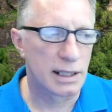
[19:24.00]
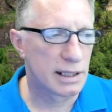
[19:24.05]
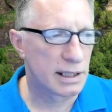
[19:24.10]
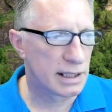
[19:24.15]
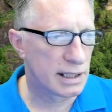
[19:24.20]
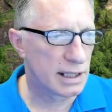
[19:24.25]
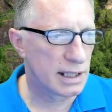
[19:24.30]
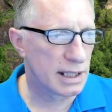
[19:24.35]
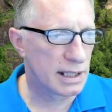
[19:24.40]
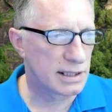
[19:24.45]

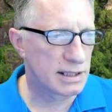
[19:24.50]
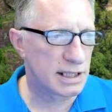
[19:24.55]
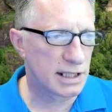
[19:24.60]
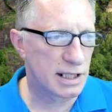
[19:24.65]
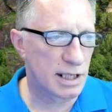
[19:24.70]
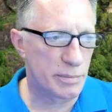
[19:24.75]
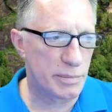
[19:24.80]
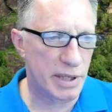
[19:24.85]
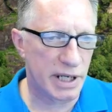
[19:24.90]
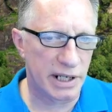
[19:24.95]
It's in
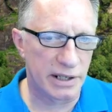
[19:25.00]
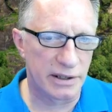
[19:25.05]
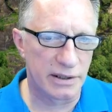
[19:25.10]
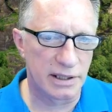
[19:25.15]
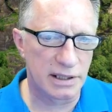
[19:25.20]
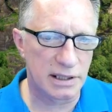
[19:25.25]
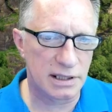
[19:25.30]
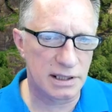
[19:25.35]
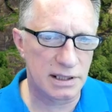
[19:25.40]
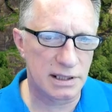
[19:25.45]

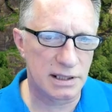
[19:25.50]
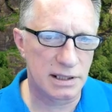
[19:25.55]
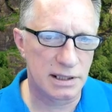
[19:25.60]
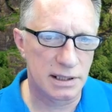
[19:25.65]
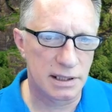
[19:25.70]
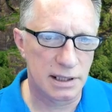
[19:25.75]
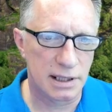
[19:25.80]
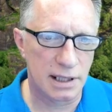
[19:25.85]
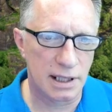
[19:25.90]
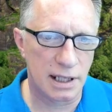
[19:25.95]
Appearance
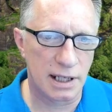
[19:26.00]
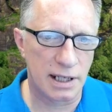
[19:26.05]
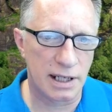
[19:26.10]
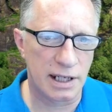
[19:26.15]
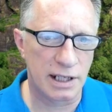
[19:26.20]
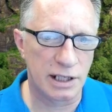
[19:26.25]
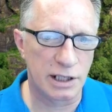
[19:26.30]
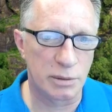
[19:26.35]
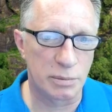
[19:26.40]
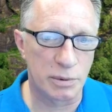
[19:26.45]

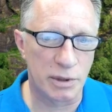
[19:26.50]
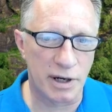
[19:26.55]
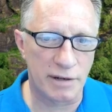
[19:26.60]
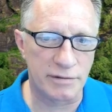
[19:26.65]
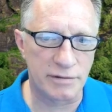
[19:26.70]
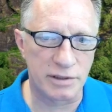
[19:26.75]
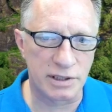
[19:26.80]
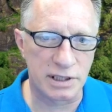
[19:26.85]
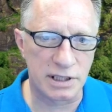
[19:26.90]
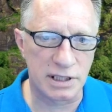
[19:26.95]
in your
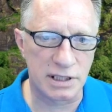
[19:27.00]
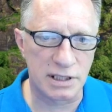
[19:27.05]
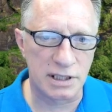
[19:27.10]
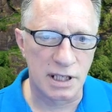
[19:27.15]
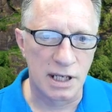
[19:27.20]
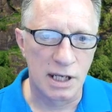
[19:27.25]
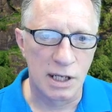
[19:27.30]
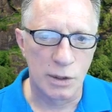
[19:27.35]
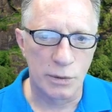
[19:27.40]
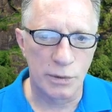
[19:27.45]
preferences.
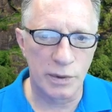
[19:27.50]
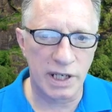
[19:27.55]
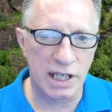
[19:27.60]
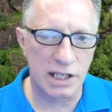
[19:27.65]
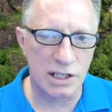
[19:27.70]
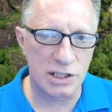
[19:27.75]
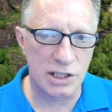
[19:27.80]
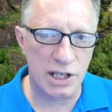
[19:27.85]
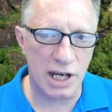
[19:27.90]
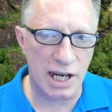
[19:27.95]
We
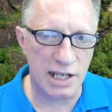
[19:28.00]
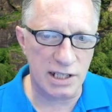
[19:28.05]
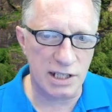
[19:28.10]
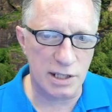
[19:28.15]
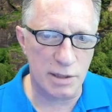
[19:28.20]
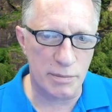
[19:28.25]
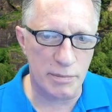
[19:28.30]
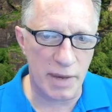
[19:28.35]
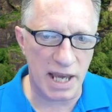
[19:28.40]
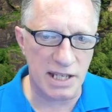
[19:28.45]
can change
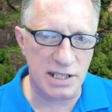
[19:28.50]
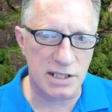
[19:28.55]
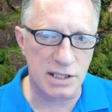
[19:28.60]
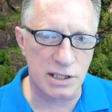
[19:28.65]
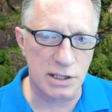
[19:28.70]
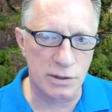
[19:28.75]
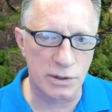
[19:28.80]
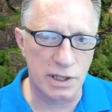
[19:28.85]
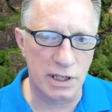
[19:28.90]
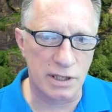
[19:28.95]
the base
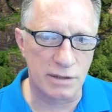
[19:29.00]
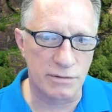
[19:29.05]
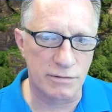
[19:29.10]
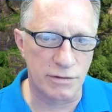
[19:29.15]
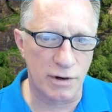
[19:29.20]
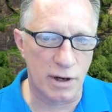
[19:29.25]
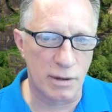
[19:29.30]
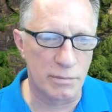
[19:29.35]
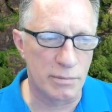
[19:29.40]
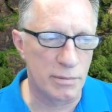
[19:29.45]
unit
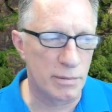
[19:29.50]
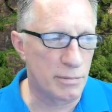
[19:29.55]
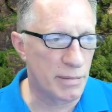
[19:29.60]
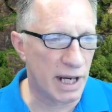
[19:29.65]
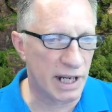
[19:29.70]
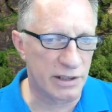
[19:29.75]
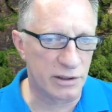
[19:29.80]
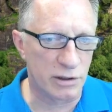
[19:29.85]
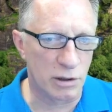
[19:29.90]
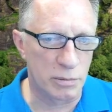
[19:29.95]
from
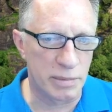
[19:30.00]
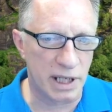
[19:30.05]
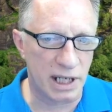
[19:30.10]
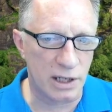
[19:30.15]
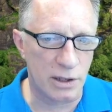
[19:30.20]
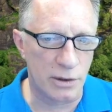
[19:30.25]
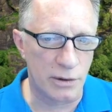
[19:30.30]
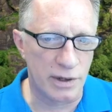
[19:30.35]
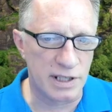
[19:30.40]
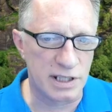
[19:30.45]
micro
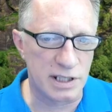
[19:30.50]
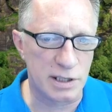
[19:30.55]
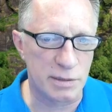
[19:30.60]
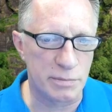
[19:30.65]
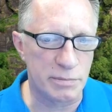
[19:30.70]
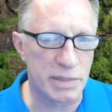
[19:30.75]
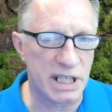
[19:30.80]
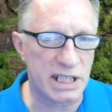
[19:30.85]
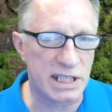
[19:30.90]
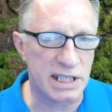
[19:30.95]
Bitcoins to
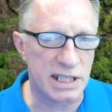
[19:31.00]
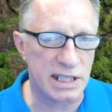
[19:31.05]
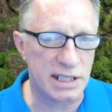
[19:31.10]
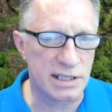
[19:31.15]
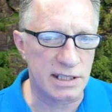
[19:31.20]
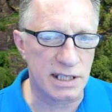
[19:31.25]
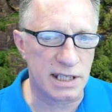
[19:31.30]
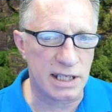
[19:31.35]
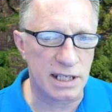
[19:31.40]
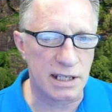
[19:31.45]

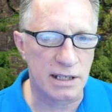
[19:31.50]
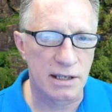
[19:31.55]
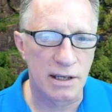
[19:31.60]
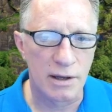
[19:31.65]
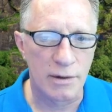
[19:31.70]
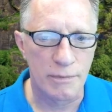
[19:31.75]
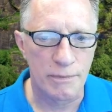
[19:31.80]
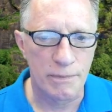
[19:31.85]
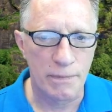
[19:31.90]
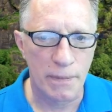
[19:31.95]
BTC.
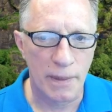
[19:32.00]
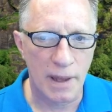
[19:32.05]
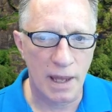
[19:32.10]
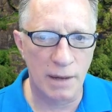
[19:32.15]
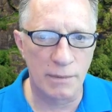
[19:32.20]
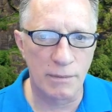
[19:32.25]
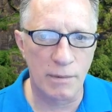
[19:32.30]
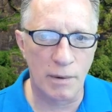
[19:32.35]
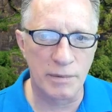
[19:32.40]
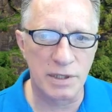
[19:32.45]

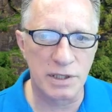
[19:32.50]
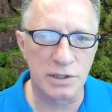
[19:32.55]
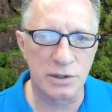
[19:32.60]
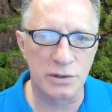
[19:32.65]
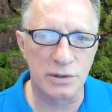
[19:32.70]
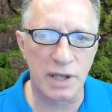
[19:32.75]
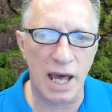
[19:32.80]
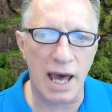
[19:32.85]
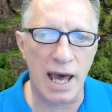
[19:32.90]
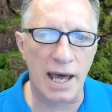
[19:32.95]
And when we do
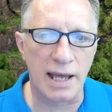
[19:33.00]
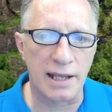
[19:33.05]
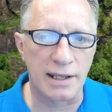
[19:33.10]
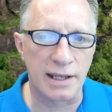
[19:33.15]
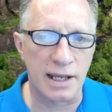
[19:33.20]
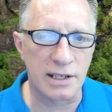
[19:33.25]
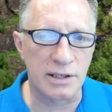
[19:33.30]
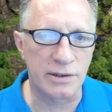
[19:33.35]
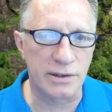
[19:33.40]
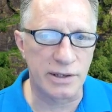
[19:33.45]
that,
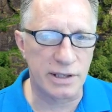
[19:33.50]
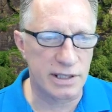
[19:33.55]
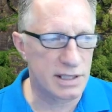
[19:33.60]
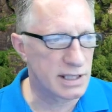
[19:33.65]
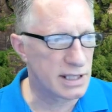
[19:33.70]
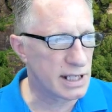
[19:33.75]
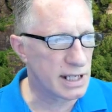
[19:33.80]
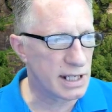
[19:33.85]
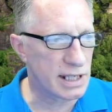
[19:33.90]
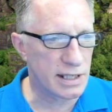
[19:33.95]
then you can
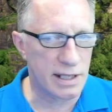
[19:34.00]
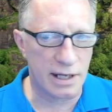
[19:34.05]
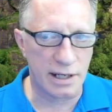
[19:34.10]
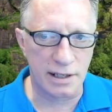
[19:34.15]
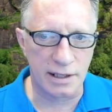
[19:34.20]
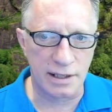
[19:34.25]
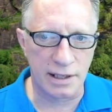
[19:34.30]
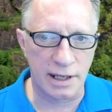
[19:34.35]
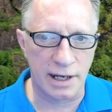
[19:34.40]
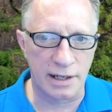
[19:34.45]
see
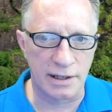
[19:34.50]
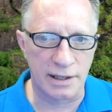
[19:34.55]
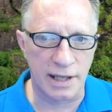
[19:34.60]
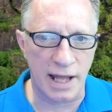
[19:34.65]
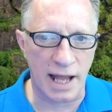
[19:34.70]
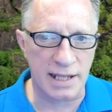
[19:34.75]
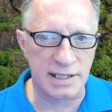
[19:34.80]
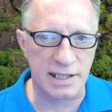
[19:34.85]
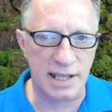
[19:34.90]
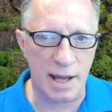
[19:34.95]

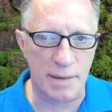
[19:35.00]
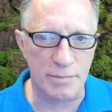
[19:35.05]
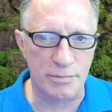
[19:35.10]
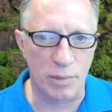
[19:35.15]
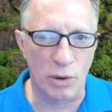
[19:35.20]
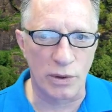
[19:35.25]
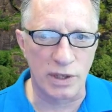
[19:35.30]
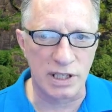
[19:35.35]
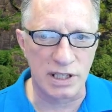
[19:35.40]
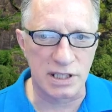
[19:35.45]
that's that
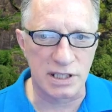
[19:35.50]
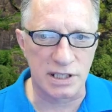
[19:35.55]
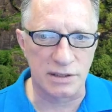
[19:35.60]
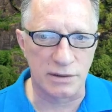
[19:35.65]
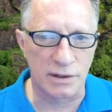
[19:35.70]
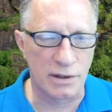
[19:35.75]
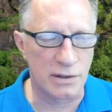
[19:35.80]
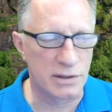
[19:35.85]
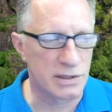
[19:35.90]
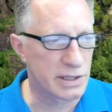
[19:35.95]

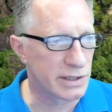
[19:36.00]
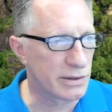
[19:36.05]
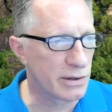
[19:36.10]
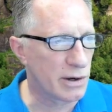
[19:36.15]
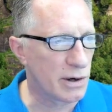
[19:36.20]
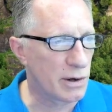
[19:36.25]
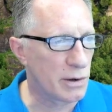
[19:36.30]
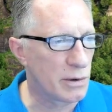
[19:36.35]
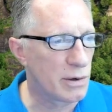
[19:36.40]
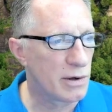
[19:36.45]

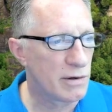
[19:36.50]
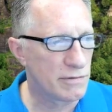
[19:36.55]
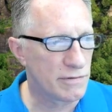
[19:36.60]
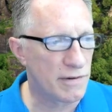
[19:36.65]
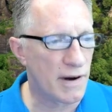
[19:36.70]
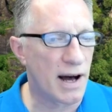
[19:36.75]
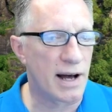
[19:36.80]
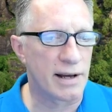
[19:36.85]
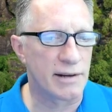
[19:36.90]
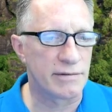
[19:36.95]

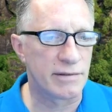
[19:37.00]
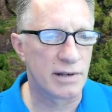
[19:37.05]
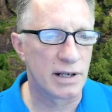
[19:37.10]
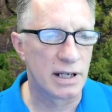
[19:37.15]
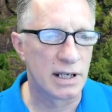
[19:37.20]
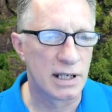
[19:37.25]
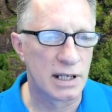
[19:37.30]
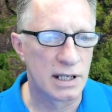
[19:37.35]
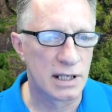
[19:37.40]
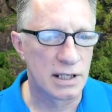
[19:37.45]
0.005.
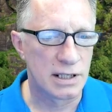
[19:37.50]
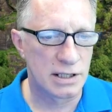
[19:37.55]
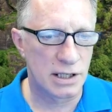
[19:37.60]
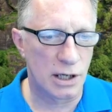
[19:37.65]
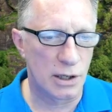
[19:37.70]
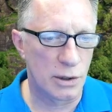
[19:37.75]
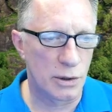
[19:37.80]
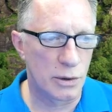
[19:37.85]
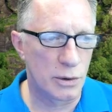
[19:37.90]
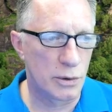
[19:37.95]

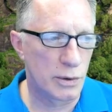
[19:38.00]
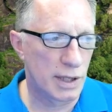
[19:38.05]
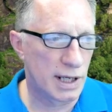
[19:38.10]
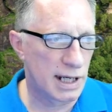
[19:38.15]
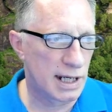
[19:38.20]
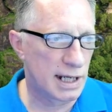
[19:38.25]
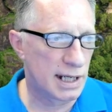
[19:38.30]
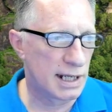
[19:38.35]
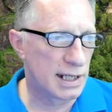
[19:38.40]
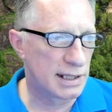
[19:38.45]

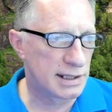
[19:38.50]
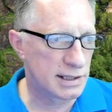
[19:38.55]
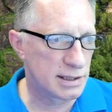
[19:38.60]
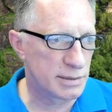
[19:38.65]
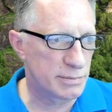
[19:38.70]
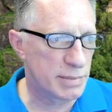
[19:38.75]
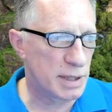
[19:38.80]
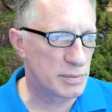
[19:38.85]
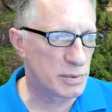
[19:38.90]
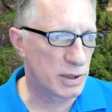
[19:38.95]
So
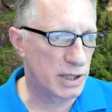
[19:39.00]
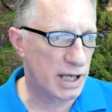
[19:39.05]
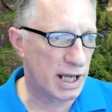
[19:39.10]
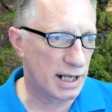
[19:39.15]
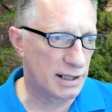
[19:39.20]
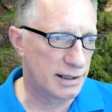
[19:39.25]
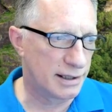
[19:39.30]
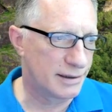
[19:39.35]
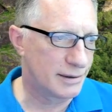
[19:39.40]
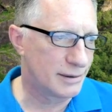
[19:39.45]
some people get a
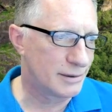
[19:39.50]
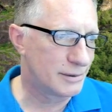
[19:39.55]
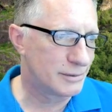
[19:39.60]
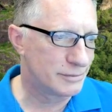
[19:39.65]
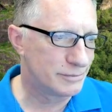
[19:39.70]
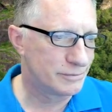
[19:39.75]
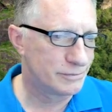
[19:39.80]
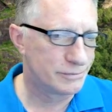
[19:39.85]
little